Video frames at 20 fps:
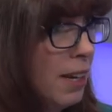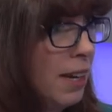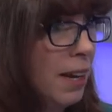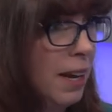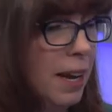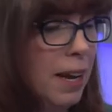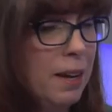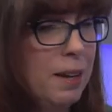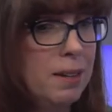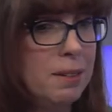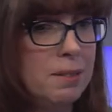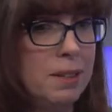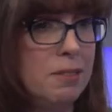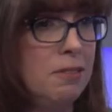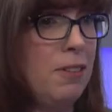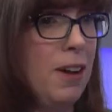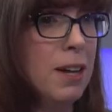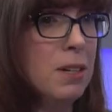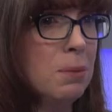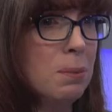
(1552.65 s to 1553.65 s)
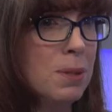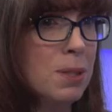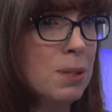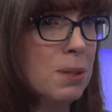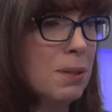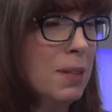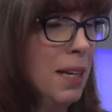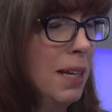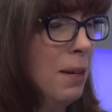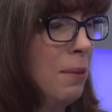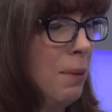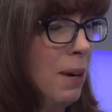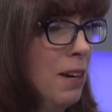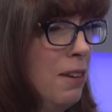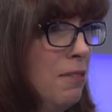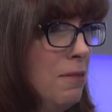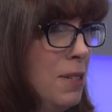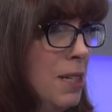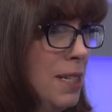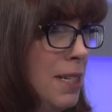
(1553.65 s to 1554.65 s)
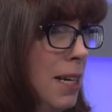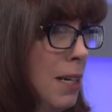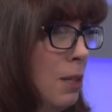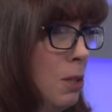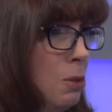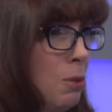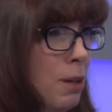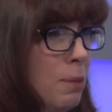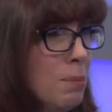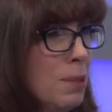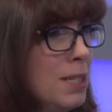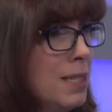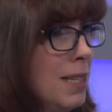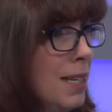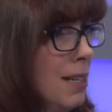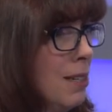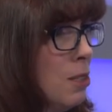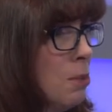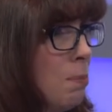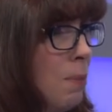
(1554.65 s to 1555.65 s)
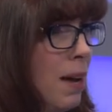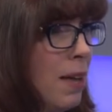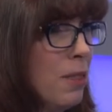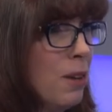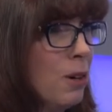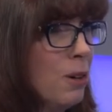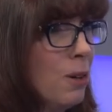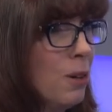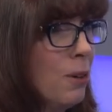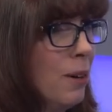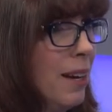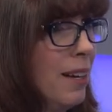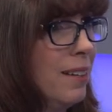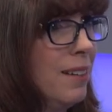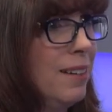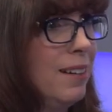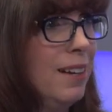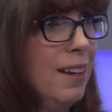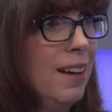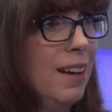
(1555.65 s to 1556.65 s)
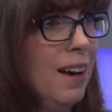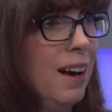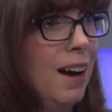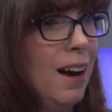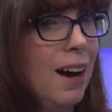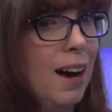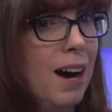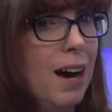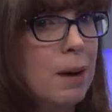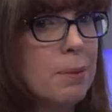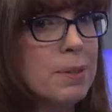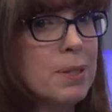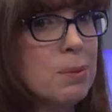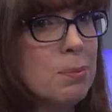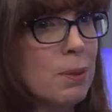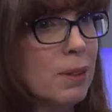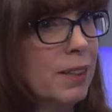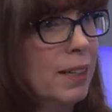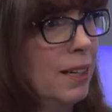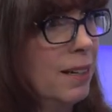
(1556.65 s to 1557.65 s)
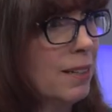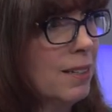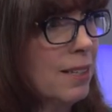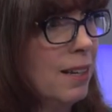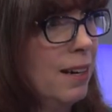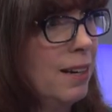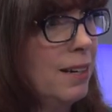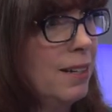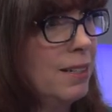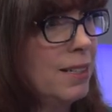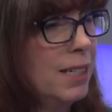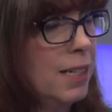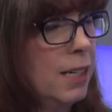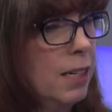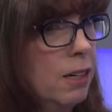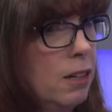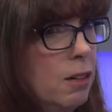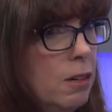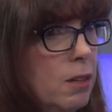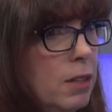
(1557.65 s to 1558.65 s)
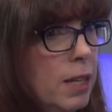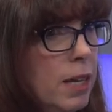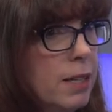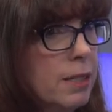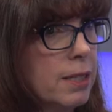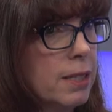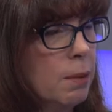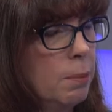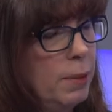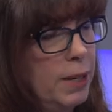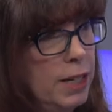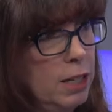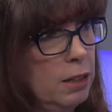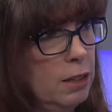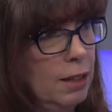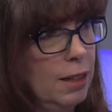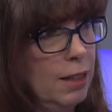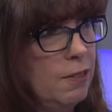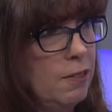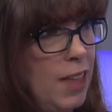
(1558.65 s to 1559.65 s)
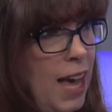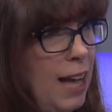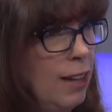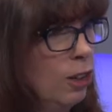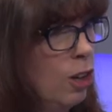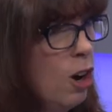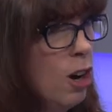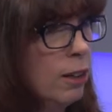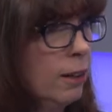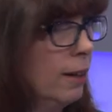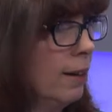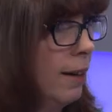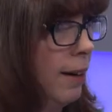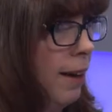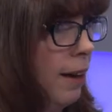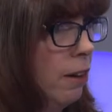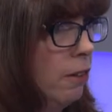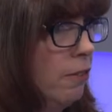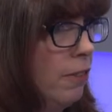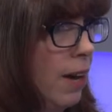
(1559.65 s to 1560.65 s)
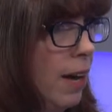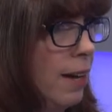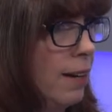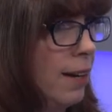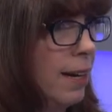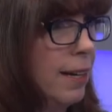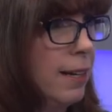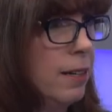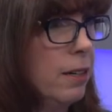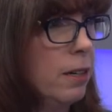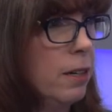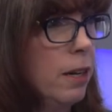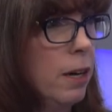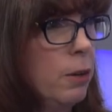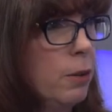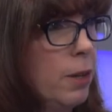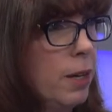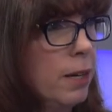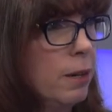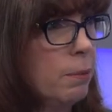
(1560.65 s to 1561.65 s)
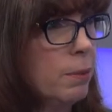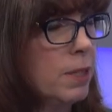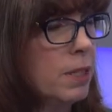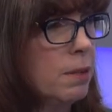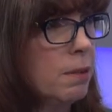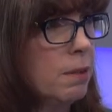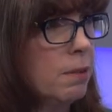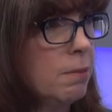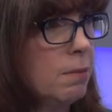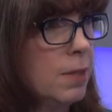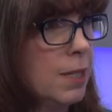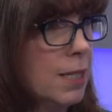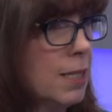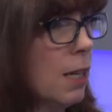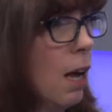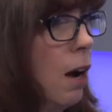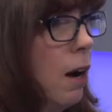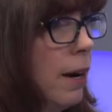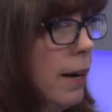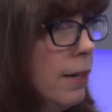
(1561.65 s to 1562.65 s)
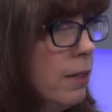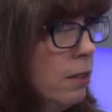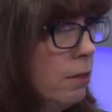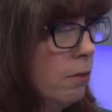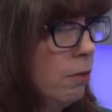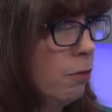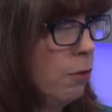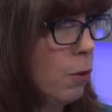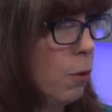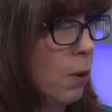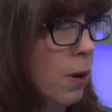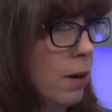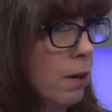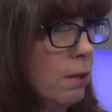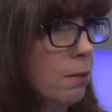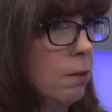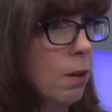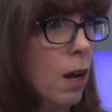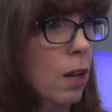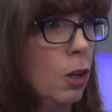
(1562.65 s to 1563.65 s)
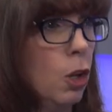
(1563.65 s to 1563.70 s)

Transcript: Yeah. And in fact, was getting ready to take a trip to see his mother. And that's great. I was really excited to hear that somebody could live that long on an L V A D. I didn't yeah. know that it was designed for a